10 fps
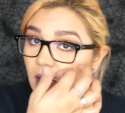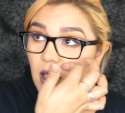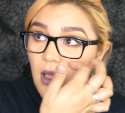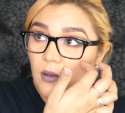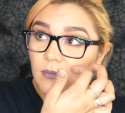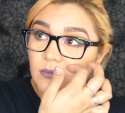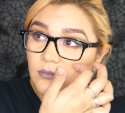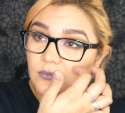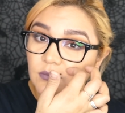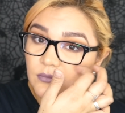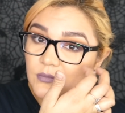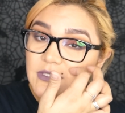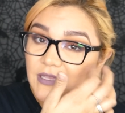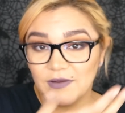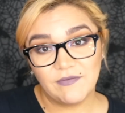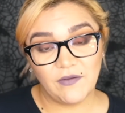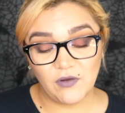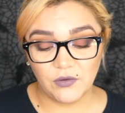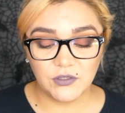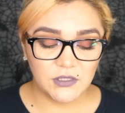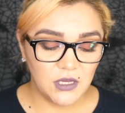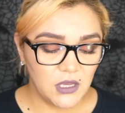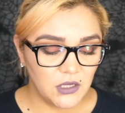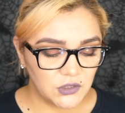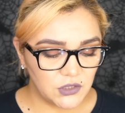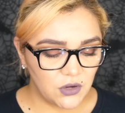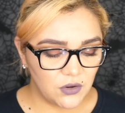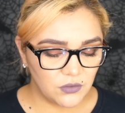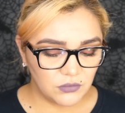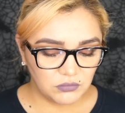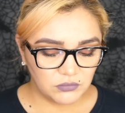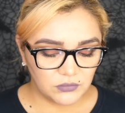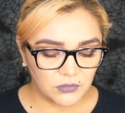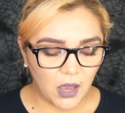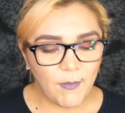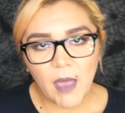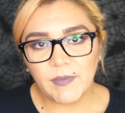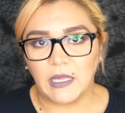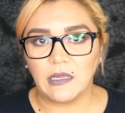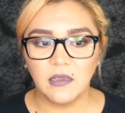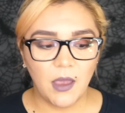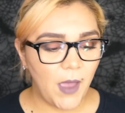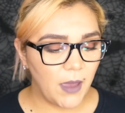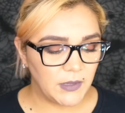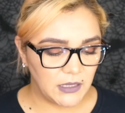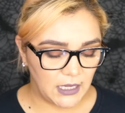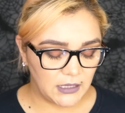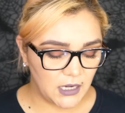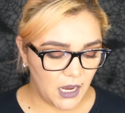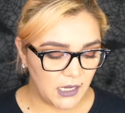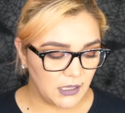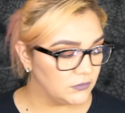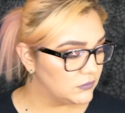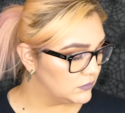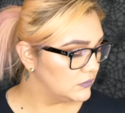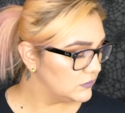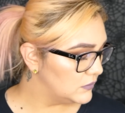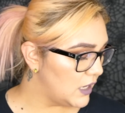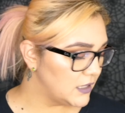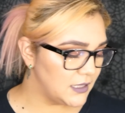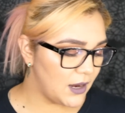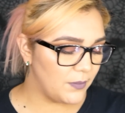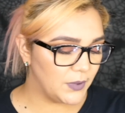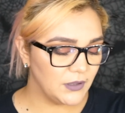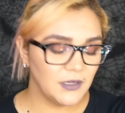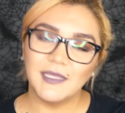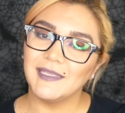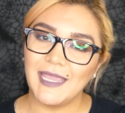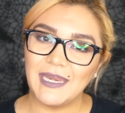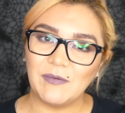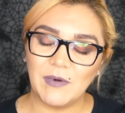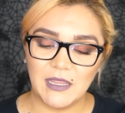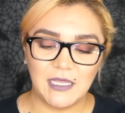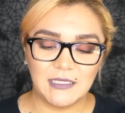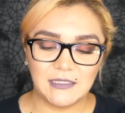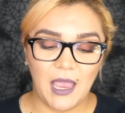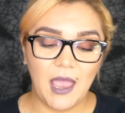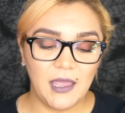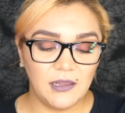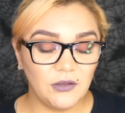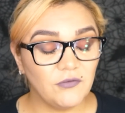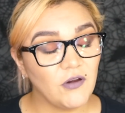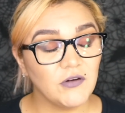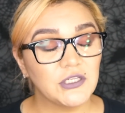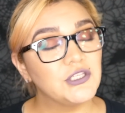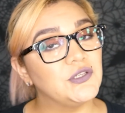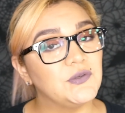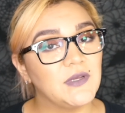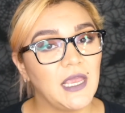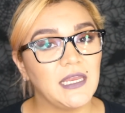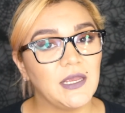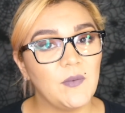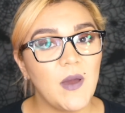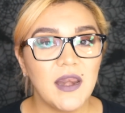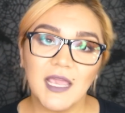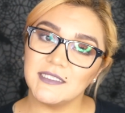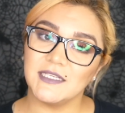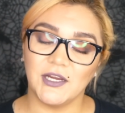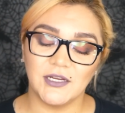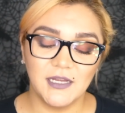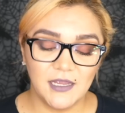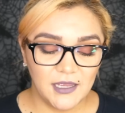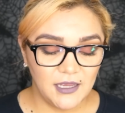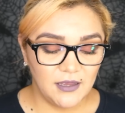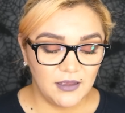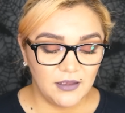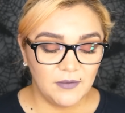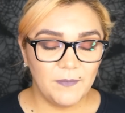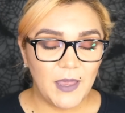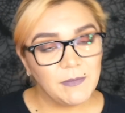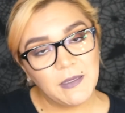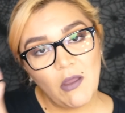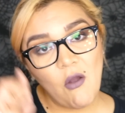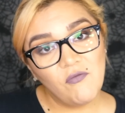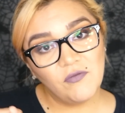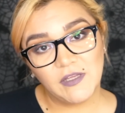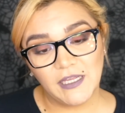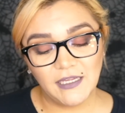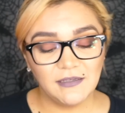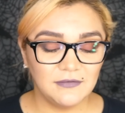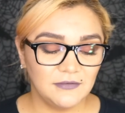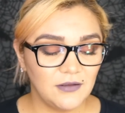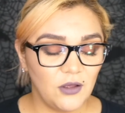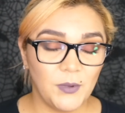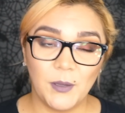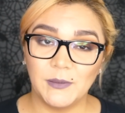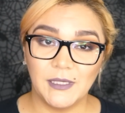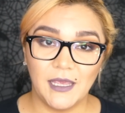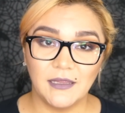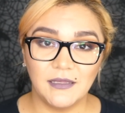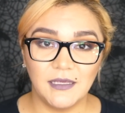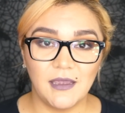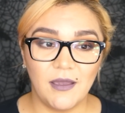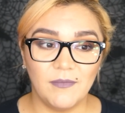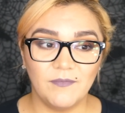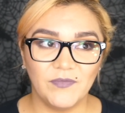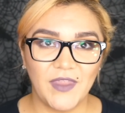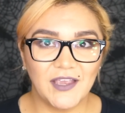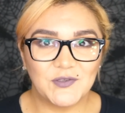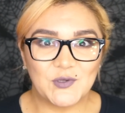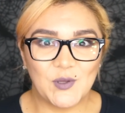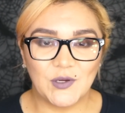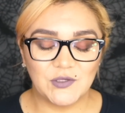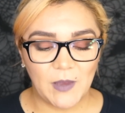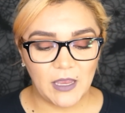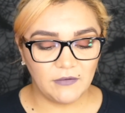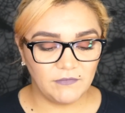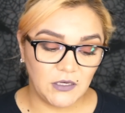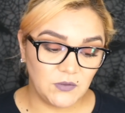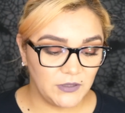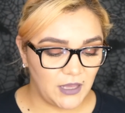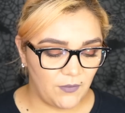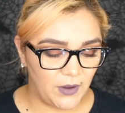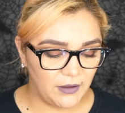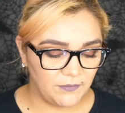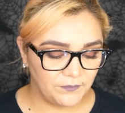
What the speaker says: $75. So I'm happy. I'm happy that I ended up getting one of these. I look forward to getting one next year. Maybe, hopefully, I'll be able to get the extra large bag if they do it that way.